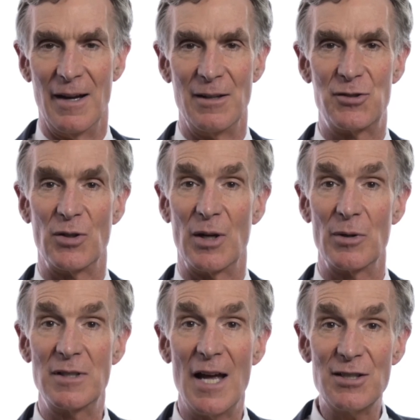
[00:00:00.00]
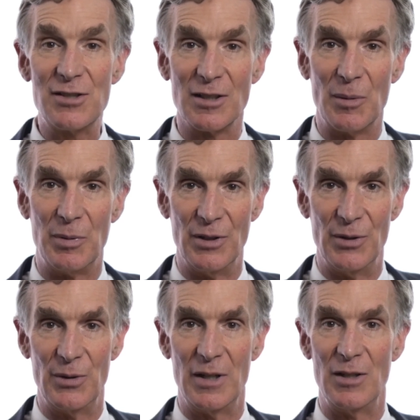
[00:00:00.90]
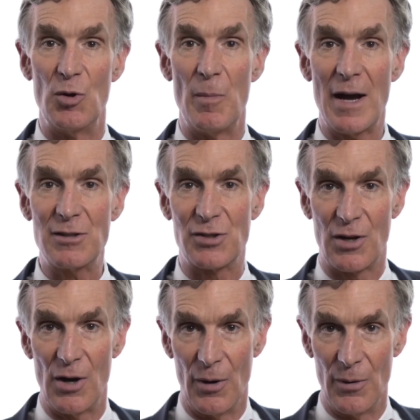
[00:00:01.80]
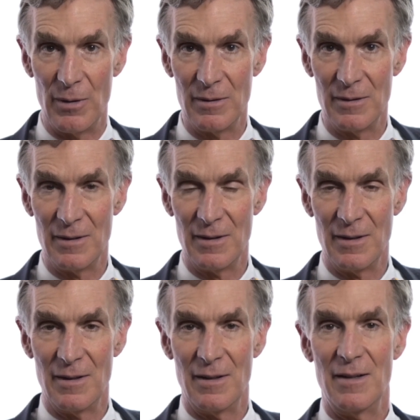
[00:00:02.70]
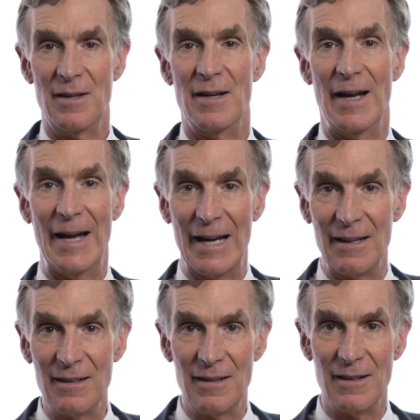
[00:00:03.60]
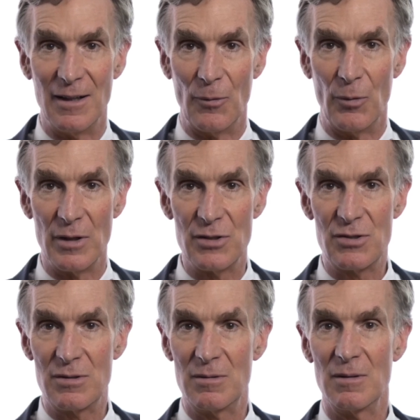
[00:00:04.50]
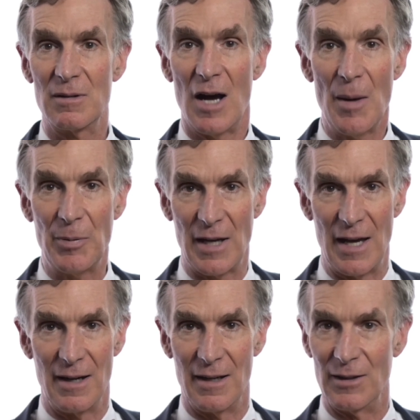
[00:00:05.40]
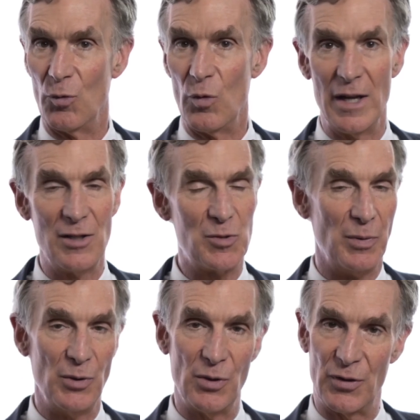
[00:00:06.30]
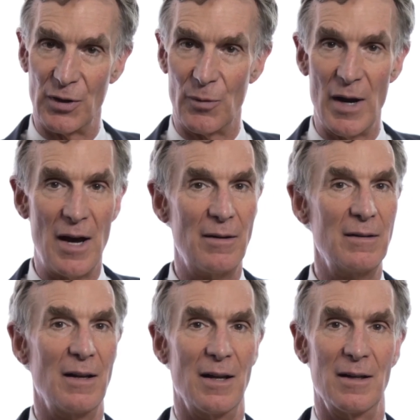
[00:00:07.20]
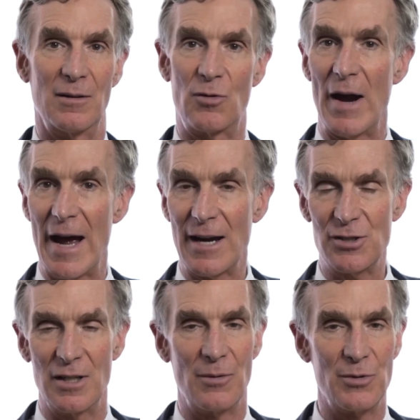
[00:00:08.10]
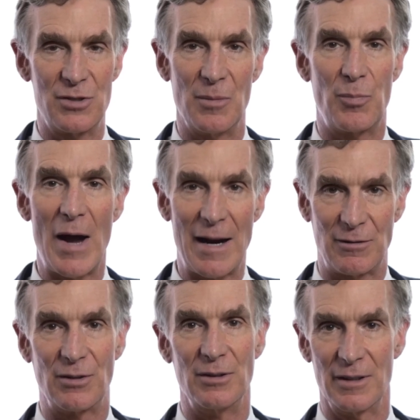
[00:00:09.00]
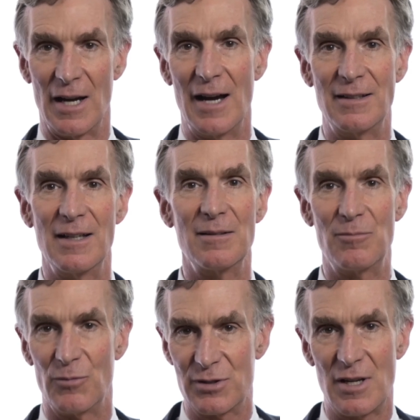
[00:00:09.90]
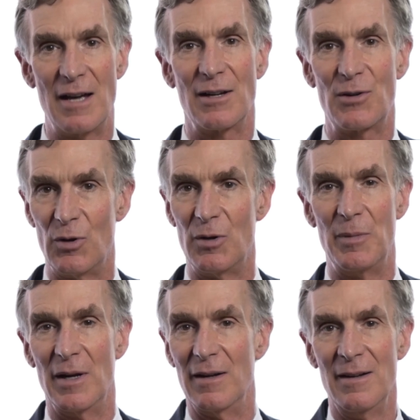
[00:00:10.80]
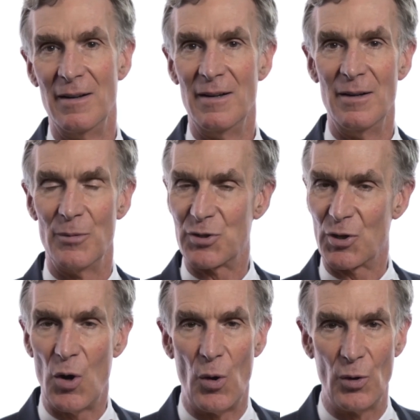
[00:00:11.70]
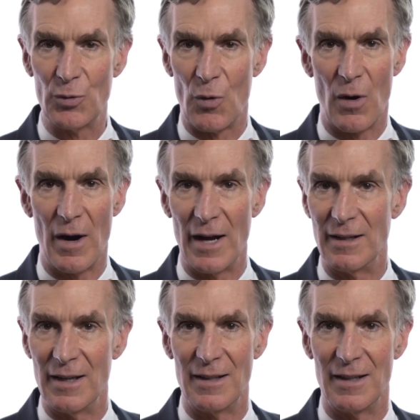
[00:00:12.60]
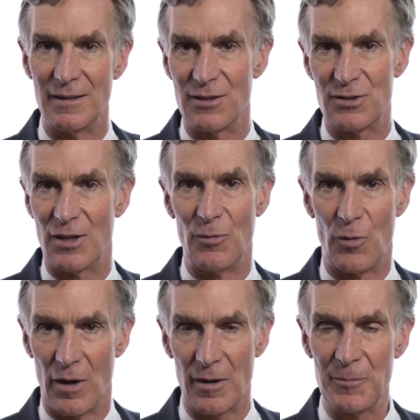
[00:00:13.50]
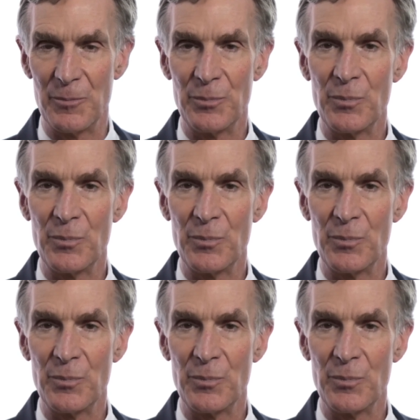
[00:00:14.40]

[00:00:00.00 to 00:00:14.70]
And so they were testing the balloon in New Mexico. And it was complicated. And the winds blew the thing around and it crashed and it was impractical. The idea was kind of cool, but it was a Cold War idea that just didn't work.